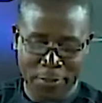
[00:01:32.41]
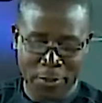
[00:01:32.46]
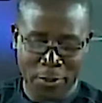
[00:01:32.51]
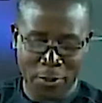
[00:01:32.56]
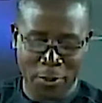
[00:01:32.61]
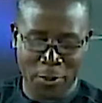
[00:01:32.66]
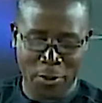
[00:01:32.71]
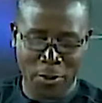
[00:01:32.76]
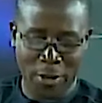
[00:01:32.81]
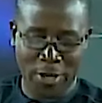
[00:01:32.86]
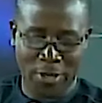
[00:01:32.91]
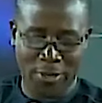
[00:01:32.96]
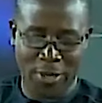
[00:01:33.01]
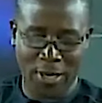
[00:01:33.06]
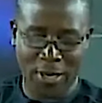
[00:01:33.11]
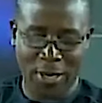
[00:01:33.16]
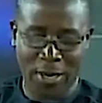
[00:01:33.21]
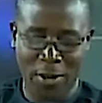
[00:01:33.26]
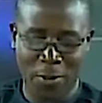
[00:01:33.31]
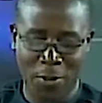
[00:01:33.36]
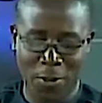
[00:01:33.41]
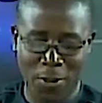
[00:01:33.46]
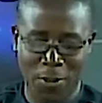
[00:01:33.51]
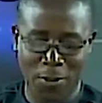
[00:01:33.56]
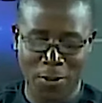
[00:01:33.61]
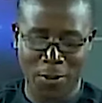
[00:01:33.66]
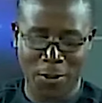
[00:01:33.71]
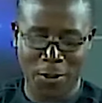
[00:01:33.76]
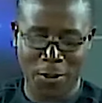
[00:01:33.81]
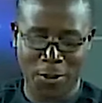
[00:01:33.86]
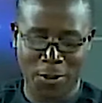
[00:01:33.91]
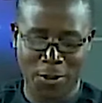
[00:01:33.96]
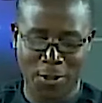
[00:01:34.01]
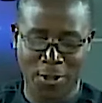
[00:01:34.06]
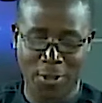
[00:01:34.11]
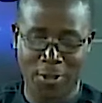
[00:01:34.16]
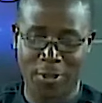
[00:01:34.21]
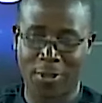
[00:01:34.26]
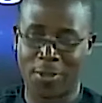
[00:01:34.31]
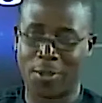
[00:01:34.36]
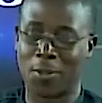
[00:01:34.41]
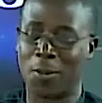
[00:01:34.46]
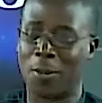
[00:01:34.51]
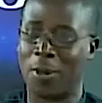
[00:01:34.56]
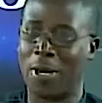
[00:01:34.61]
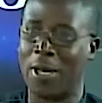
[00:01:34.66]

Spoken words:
to do exactly what he wants us to